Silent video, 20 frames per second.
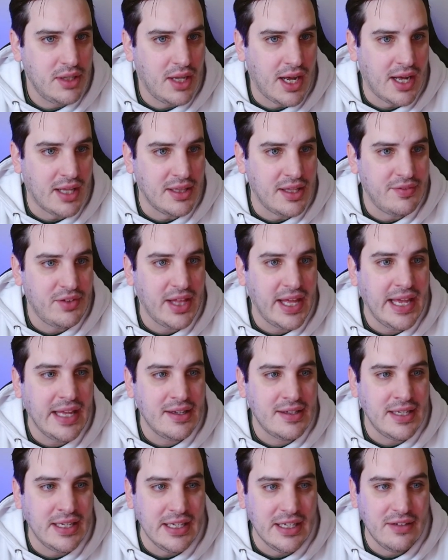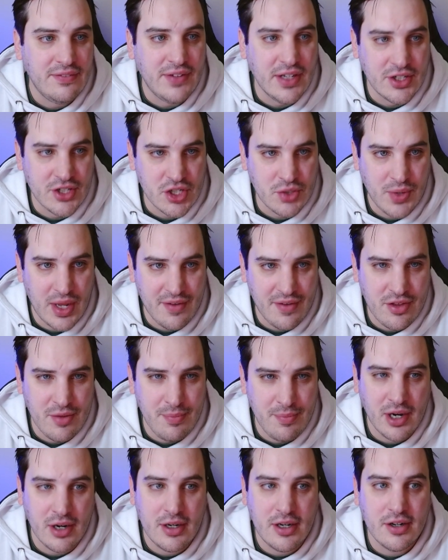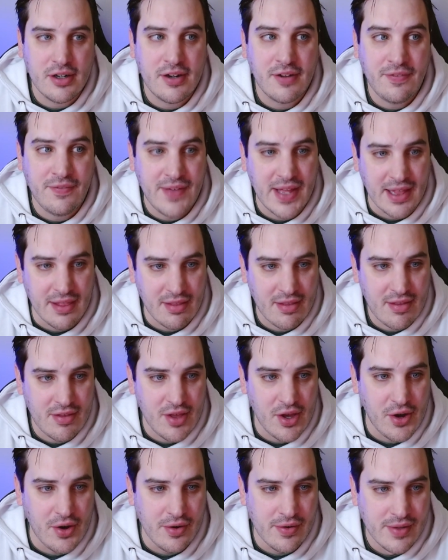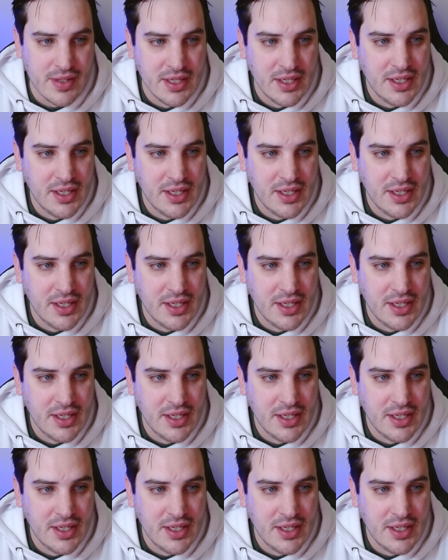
level 18 features. We have superior defense. So